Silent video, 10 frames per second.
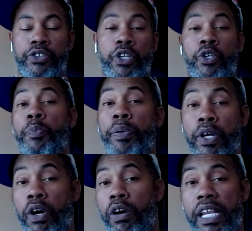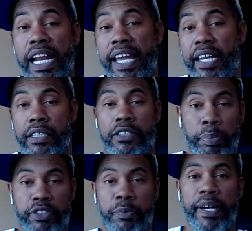You know, you put all of that into
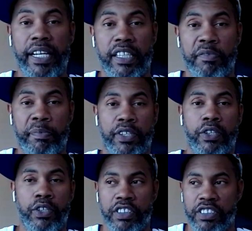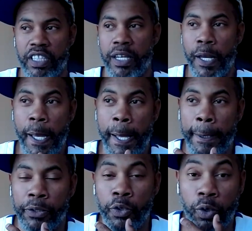perspective because
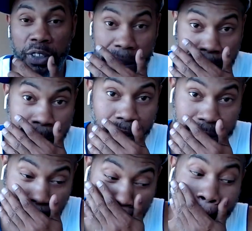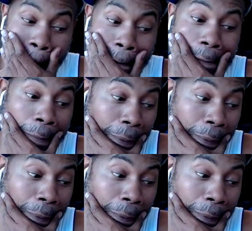you're gonna sit down and say like,